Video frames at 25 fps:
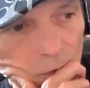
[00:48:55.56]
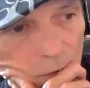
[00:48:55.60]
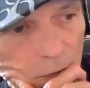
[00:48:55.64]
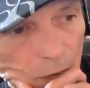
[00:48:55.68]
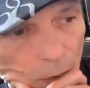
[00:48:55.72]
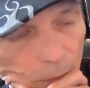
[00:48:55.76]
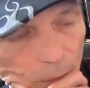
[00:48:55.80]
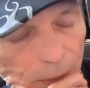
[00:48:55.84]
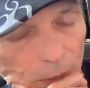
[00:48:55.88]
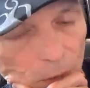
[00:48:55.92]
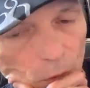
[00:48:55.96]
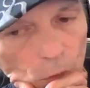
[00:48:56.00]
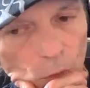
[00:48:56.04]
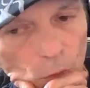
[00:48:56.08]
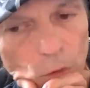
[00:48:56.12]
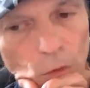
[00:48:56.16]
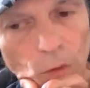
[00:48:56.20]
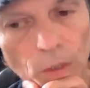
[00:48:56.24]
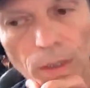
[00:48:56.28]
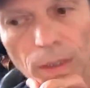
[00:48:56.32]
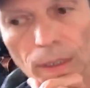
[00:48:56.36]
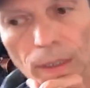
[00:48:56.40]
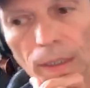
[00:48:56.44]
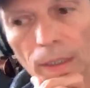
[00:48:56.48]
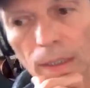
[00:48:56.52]
I've been
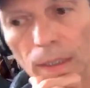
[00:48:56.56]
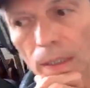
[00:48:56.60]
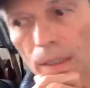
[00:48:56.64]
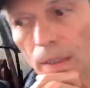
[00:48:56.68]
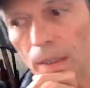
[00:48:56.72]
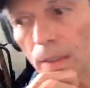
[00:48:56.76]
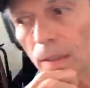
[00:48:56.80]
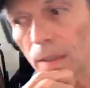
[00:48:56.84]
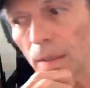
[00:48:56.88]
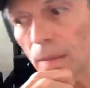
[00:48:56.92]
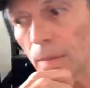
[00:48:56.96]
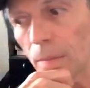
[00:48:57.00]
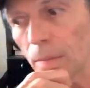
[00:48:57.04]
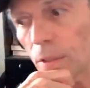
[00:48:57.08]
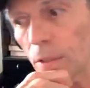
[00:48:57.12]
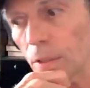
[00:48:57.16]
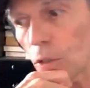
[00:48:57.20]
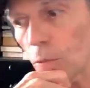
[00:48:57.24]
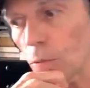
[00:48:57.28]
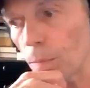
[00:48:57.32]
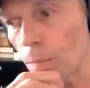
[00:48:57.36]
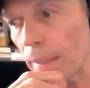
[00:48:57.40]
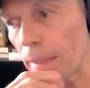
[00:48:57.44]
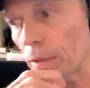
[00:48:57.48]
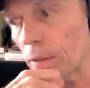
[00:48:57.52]
using a
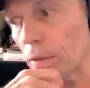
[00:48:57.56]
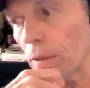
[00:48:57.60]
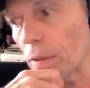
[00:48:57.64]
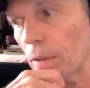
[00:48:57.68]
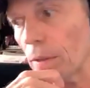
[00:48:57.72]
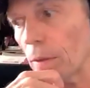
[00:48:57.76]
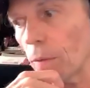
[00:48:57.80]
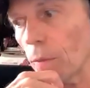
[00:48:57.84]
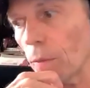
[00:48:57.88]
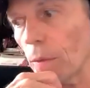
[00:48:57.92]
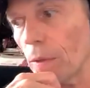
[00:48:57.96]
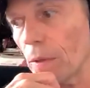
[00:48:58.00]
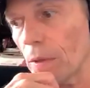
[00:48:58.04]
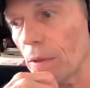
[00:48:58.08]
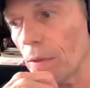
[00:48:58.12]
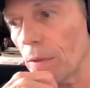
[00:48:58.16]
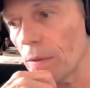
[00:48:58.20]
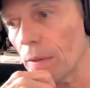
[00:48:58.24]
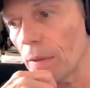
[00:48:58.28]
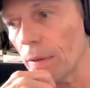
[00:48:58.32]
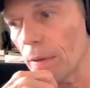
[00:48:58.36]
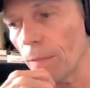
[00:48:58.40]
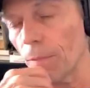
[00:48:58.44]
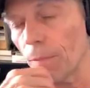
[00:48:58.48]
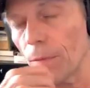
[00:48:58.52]
Spectre with
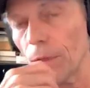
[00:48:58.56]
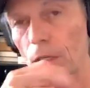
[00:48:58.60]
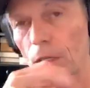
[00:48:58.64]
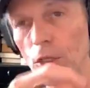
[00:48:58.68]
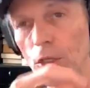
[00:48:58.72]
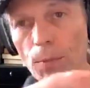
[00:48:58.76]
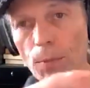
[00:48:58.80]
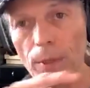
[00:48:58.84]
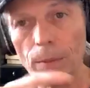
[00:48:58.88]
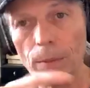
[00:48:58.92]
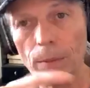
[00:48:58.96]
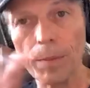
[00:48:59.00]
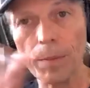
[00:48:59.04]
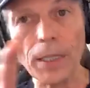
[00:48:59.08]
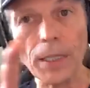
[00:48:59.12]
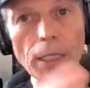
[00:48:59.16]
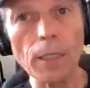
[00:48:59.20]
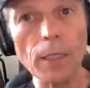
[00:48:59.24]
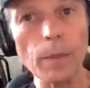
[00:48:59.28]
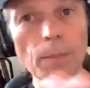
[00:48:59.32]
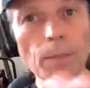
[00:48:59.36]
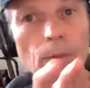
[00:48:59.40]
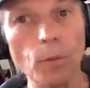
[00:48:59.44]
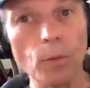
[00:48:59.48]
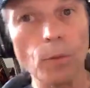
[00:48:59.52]
Fishman
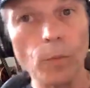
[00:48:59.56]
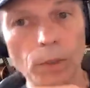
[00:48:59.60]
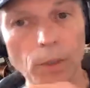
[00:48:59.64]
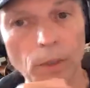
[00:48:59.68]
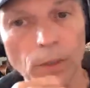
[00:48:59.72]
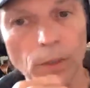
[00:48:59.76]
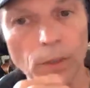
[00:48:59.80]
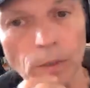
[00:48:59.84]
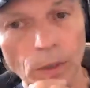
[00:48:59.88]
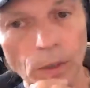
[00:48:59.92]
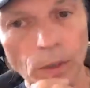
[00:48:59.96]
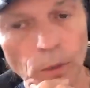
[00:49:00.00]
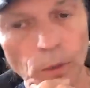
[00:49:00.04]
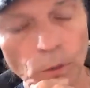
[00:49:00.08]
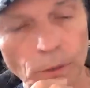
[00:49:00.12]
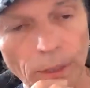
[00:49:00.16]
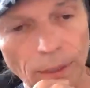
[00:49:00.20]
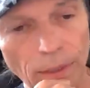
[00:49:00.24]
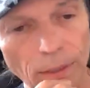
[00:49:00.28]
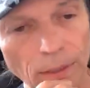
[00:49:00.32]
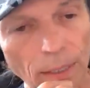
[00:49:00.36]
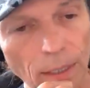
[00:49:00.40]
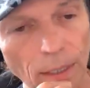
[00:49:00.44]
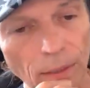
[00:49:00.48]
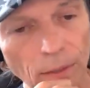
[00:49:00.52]
pickups, which is a new
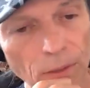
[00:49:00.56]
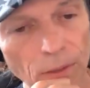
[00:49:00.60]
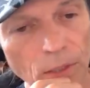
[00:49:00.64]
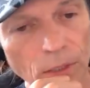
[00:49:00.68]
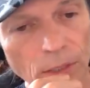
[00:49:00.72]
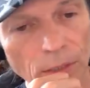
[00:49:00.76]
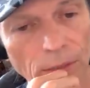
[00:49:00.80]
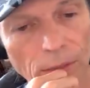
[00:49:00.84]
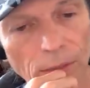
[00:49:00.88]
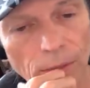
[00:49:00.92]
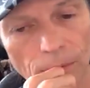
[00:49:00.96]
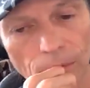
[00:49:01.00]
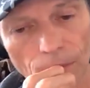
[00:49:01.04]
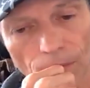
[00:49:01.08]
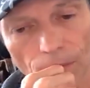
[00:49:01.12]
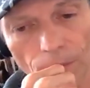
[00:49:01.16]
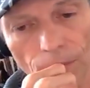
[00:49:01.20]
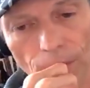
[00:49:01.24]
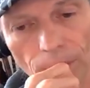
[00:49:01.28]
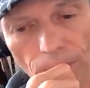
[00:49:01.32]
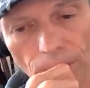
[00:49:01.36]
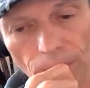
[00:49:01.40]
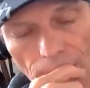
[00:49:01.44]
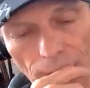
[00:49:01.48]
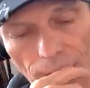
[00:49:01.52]
technology
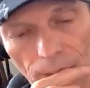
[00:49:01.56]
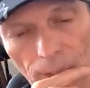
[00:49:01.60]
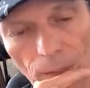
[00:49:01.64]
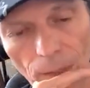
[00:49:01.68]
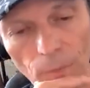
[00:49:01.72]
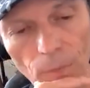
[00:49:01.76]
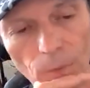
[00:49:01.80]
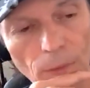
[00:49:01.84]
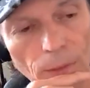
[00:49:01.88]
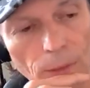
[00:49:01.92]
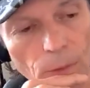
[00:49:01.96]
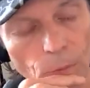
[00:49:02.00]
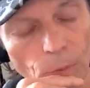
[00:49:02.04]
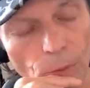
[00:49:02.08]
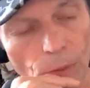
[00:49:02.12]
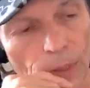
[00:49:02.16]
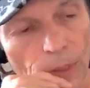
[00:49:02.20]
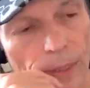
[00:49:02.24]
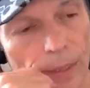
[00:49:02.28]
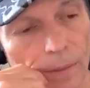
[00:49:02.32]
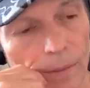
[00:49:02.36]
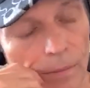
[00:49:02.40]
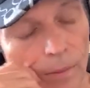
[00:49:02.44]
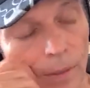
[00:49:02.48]
that I really, really